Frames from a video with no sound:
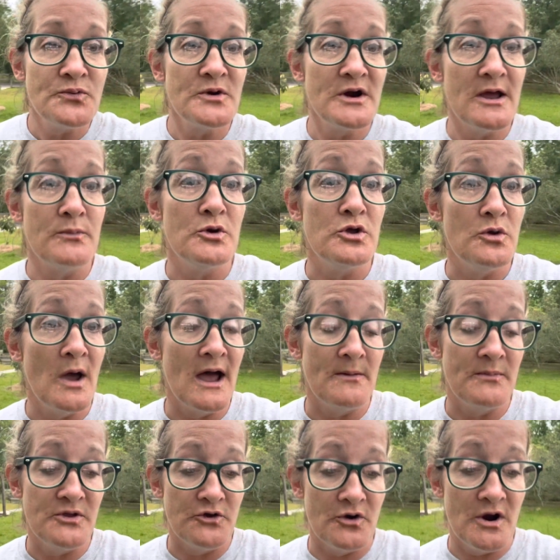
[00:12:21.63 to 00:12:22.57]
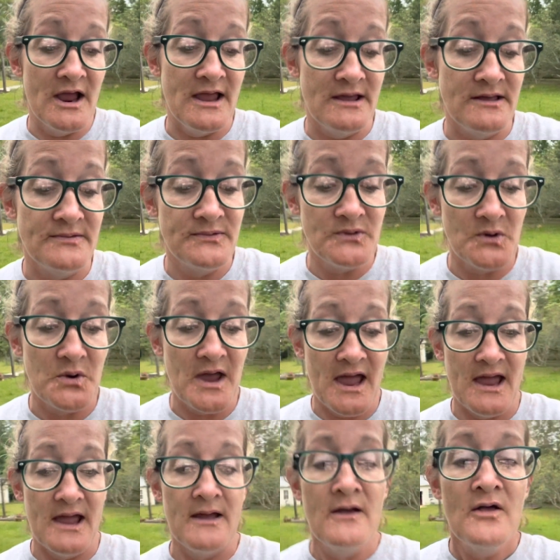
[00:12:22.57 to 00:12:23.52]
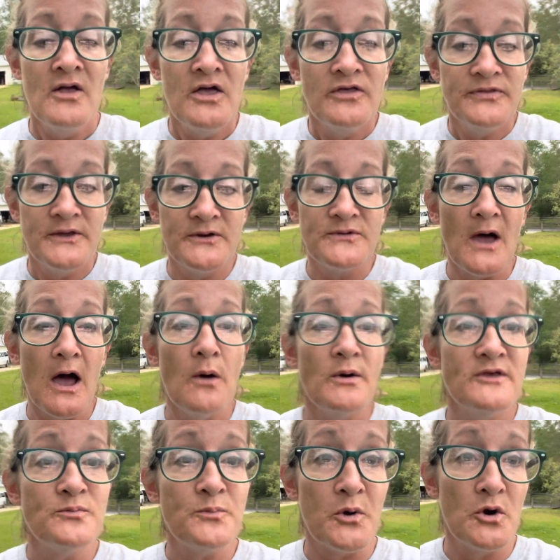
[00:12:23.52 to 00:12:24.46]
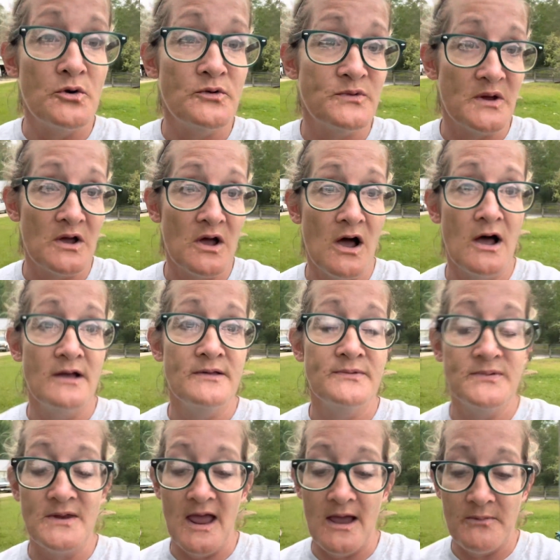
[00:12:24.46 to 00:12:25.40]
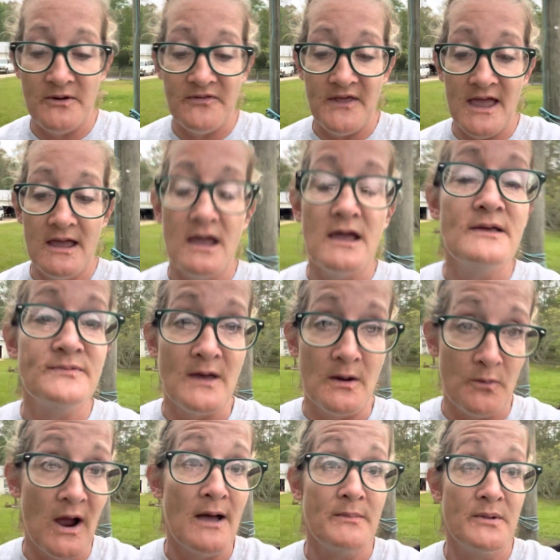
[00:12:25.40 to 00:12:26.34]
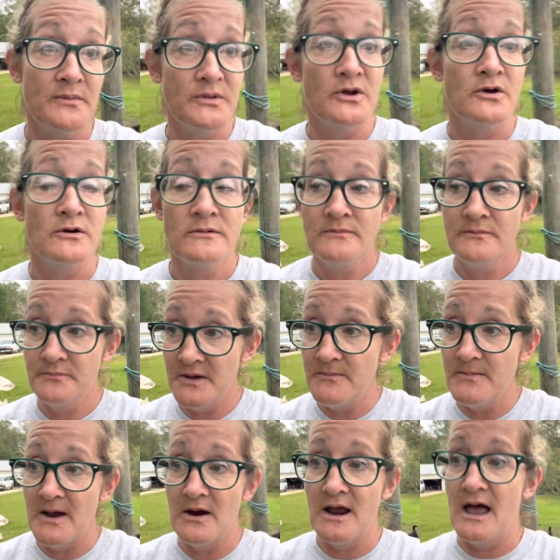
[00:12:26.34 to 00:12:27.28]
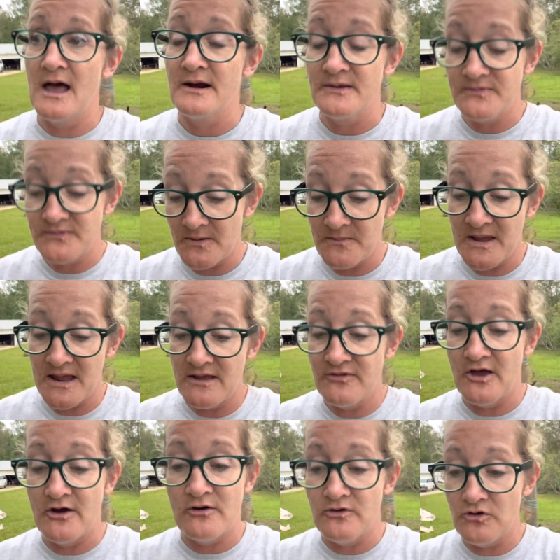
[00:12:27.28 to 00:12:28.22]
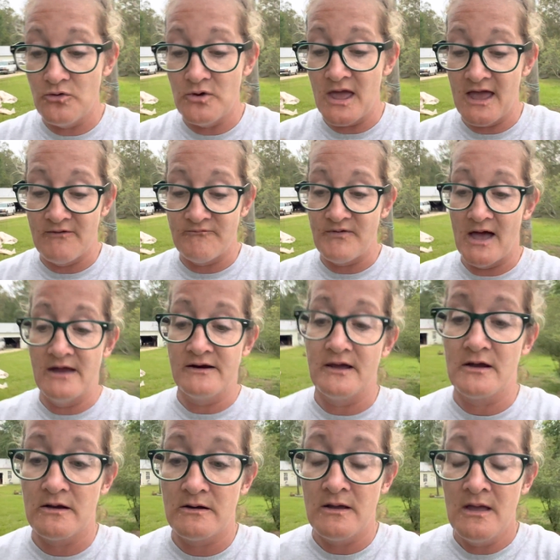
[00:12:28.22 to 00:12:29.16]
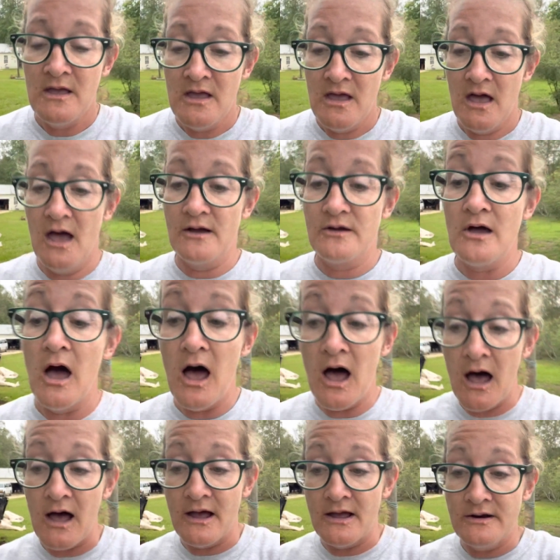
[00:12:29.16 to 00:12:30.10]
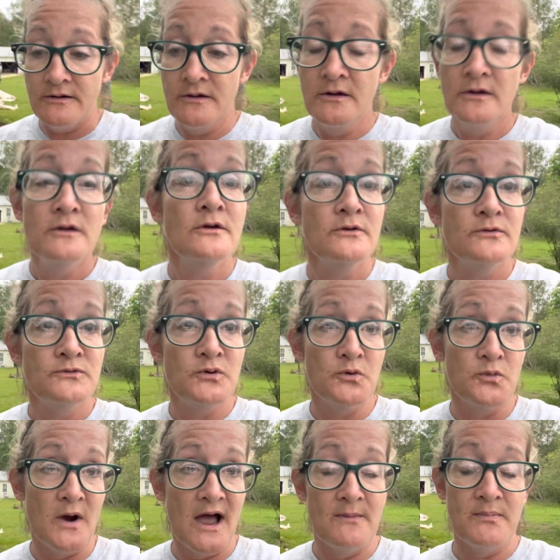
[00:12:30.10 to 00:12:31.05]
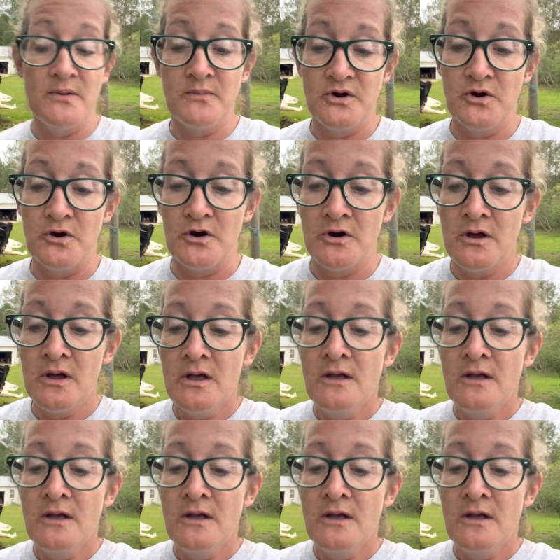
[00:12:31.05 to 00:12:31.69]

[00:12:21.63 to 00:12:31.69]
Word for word: whatever you have in your hands, okay? There's always pros and cons to everything except rabbit manure. Be very honest. To me, there you can't find a, a con to rabbit manure.